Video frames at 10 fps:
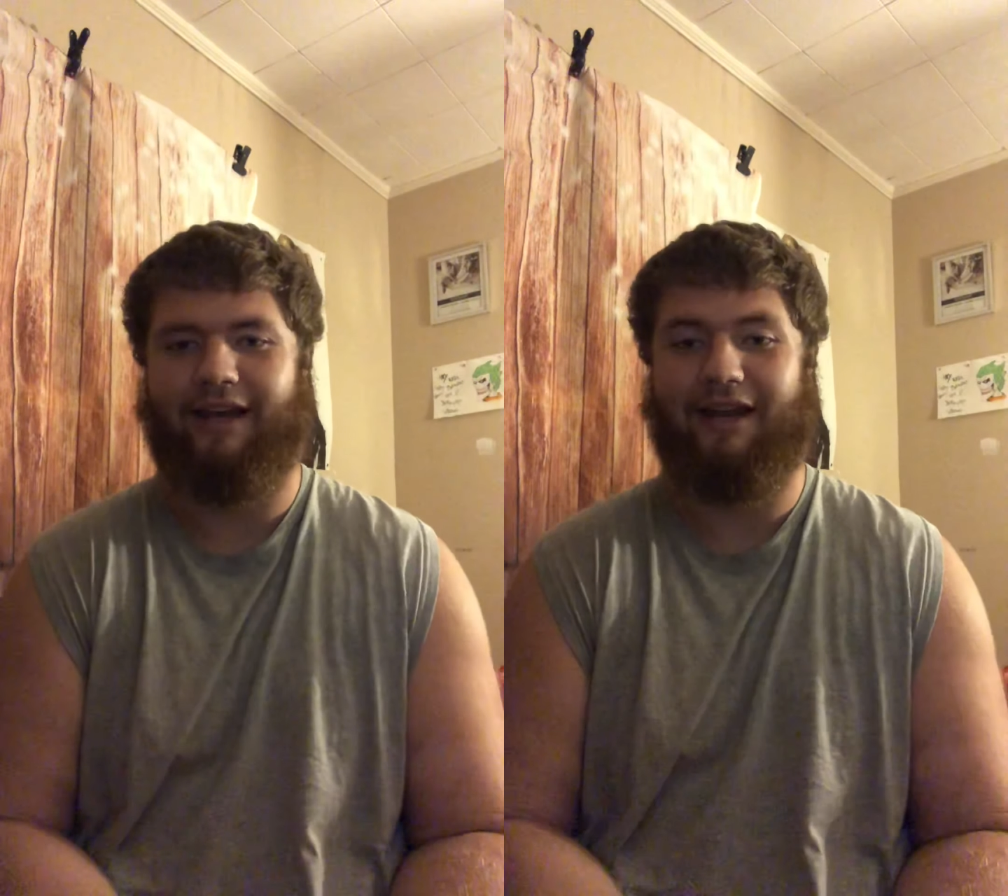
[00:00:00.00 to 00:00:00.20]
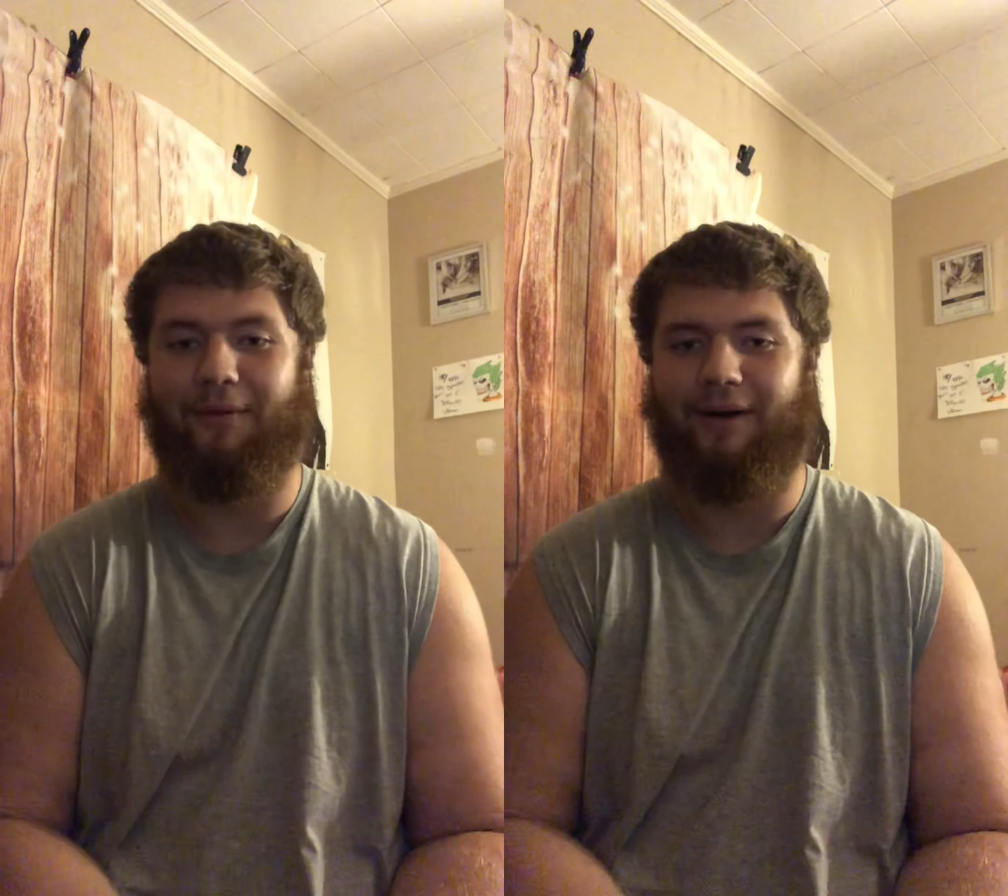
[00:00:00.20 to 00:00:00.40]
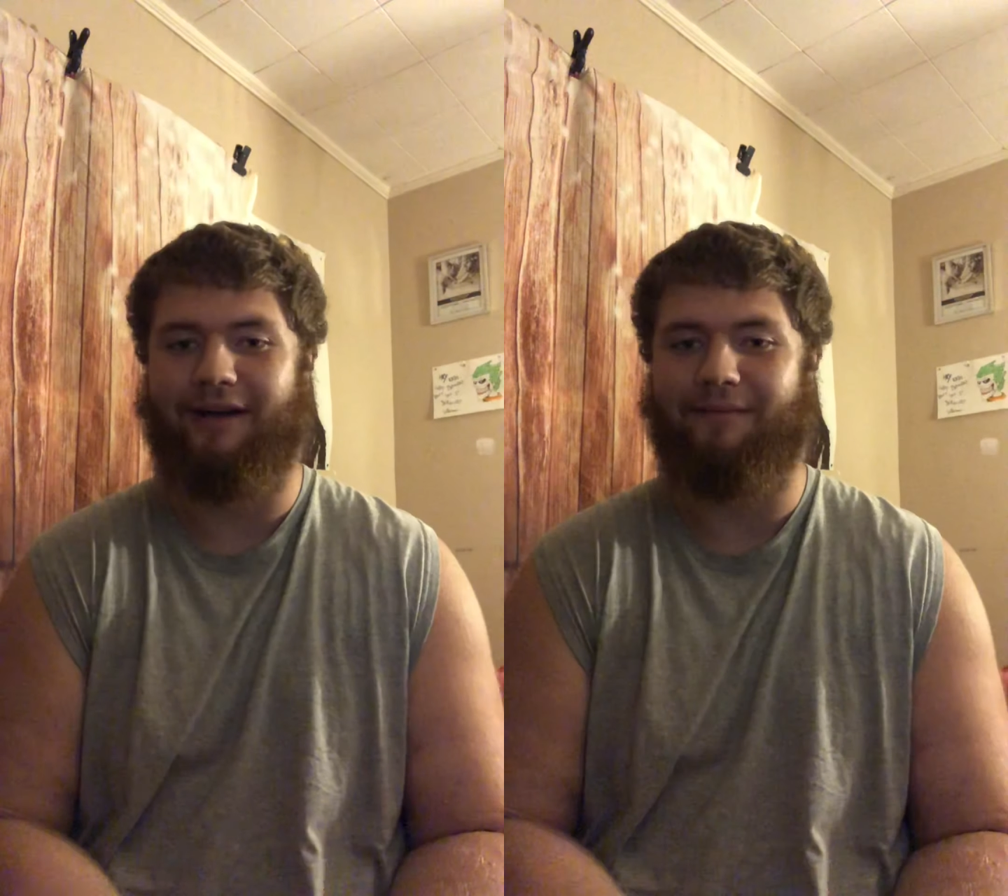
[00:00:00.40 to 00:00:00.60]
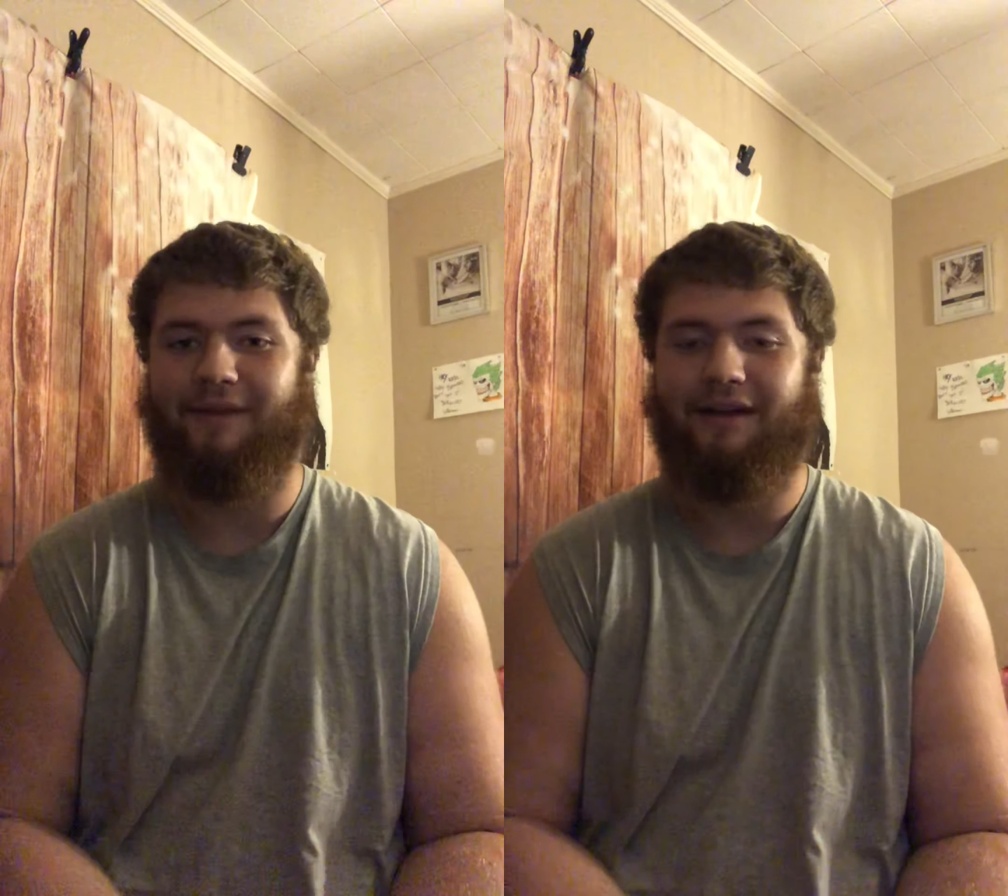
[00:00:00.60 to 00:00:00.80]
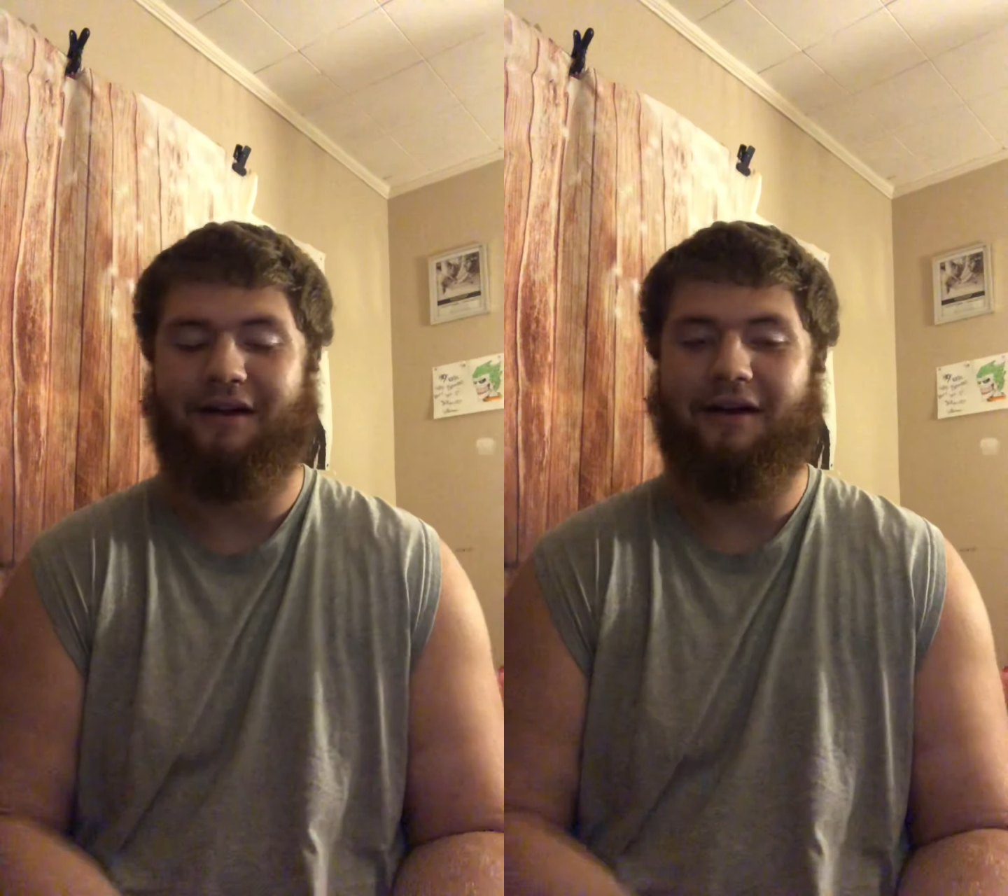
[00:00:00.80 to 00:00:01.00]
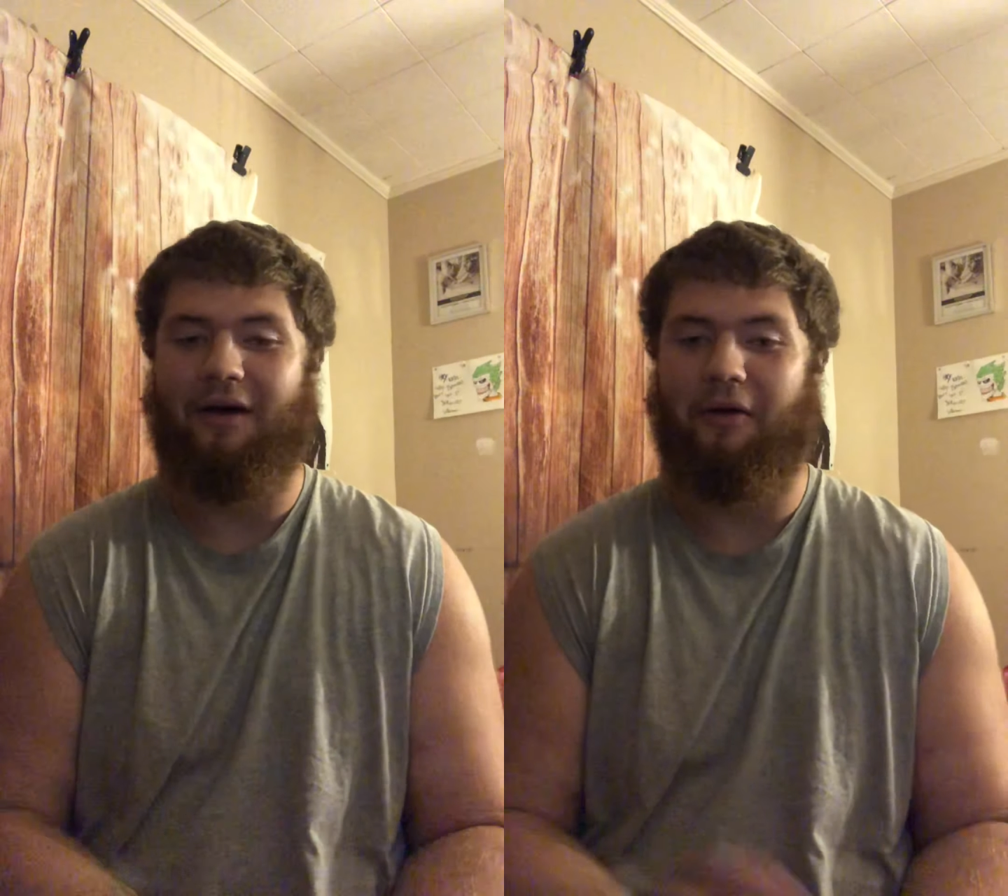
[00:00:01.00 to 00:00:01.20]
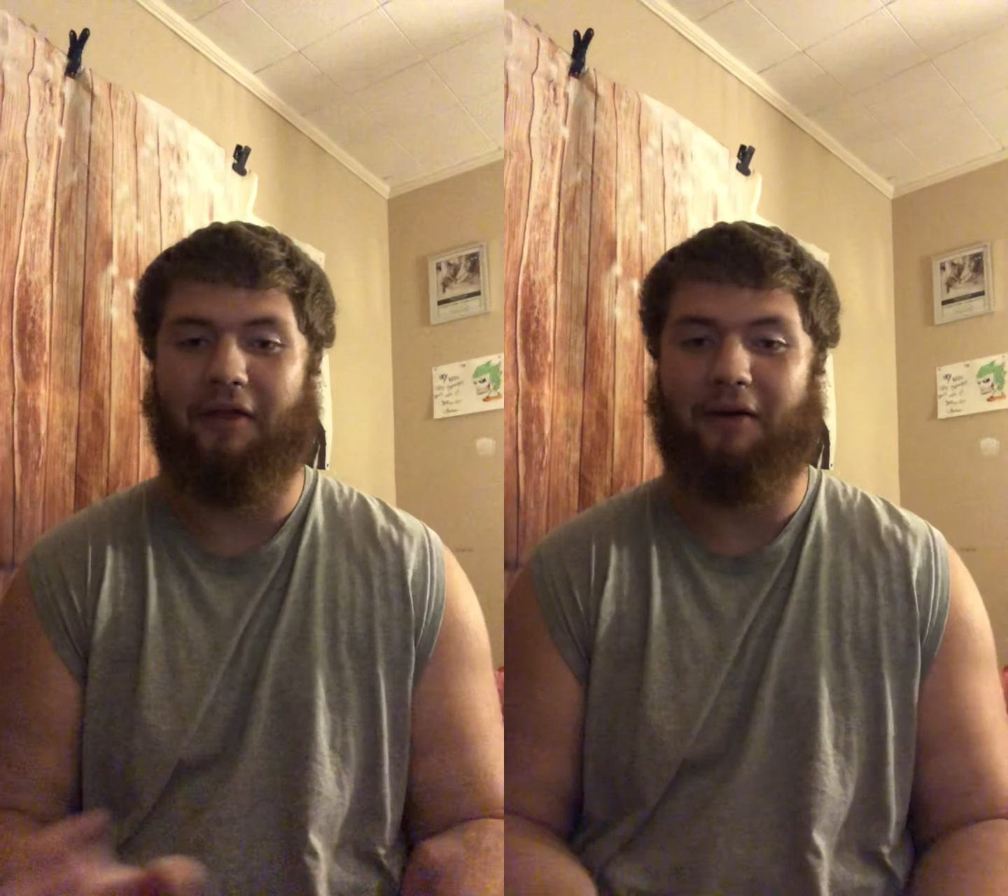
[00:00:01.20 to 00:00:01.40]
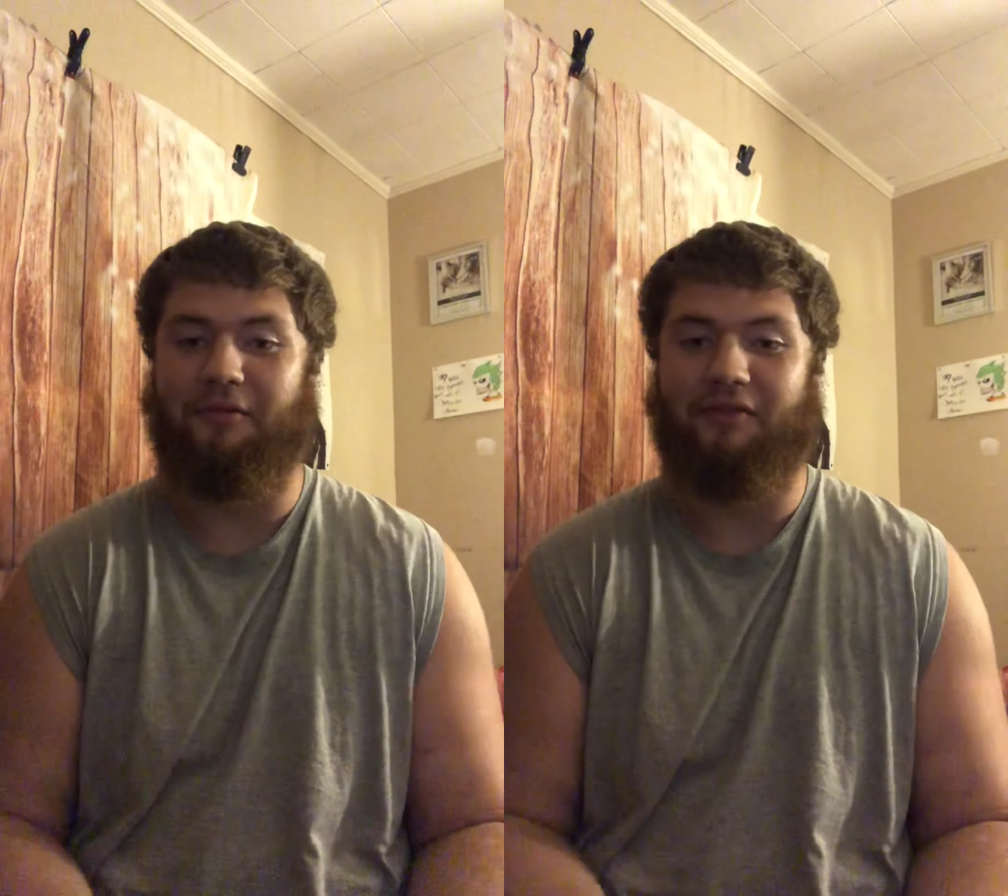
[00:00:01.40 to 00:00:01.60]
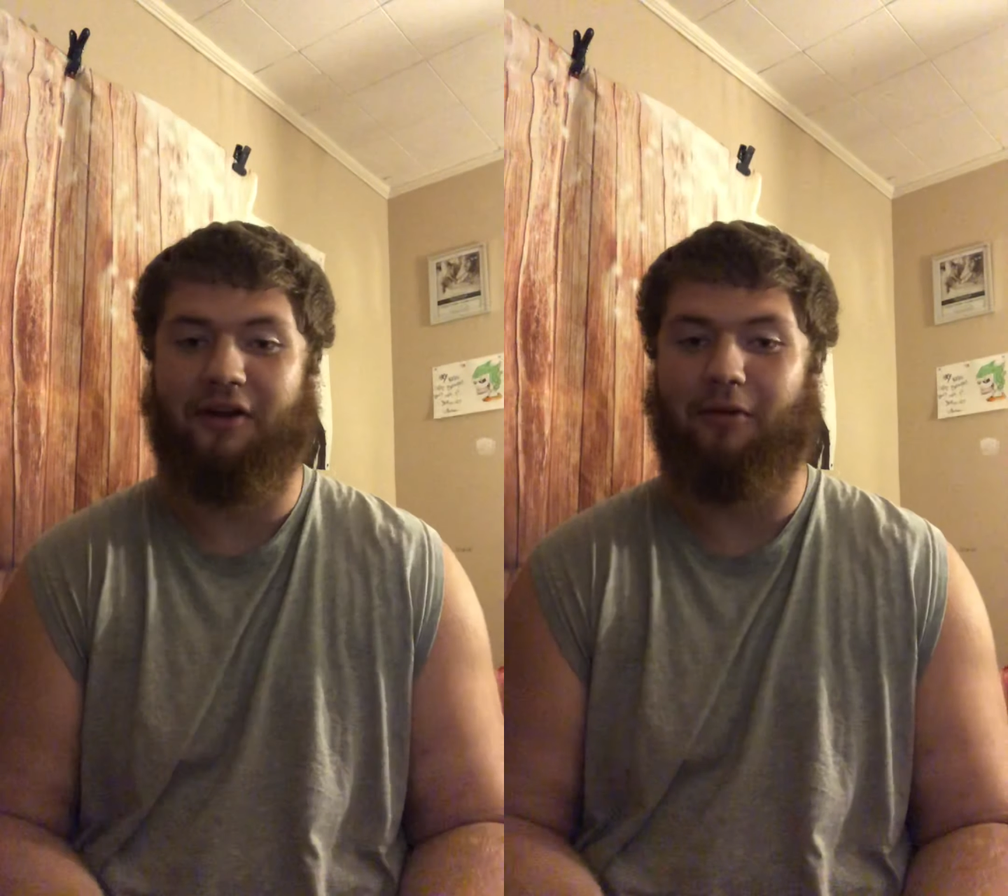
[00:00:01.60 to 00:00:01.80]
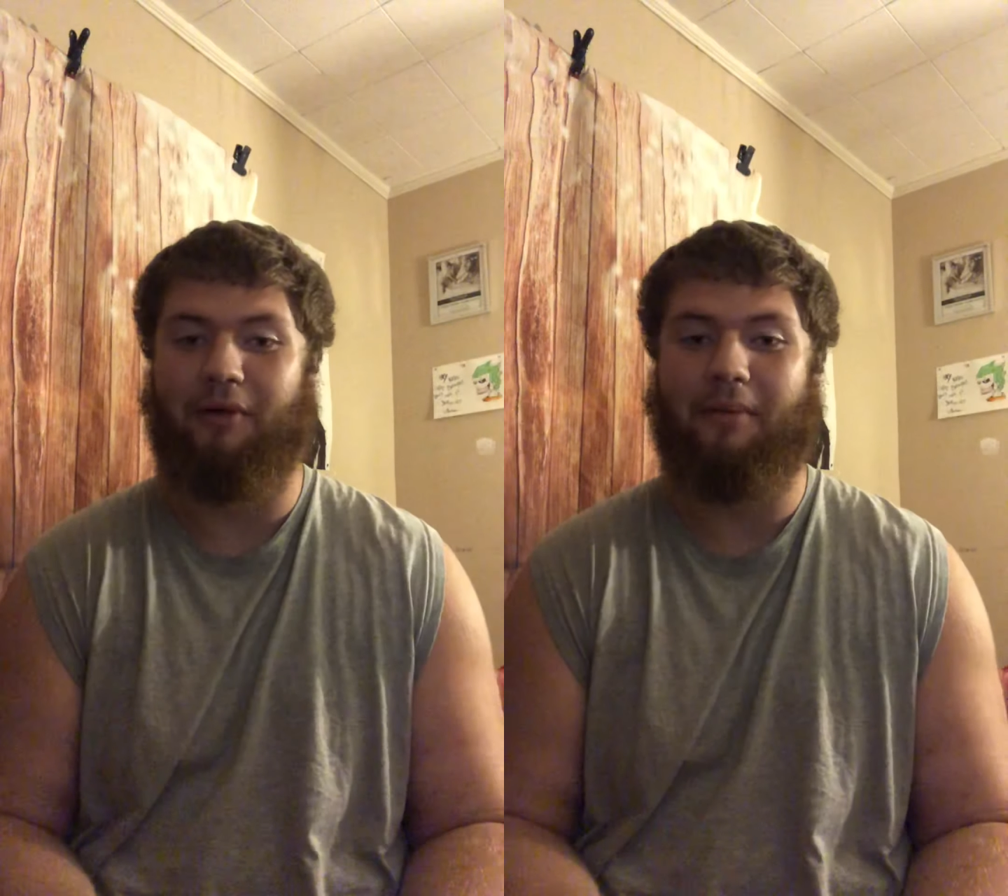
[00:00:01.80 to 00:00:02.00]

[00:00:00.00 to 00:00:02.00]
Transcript: Anyway, all that was terrible.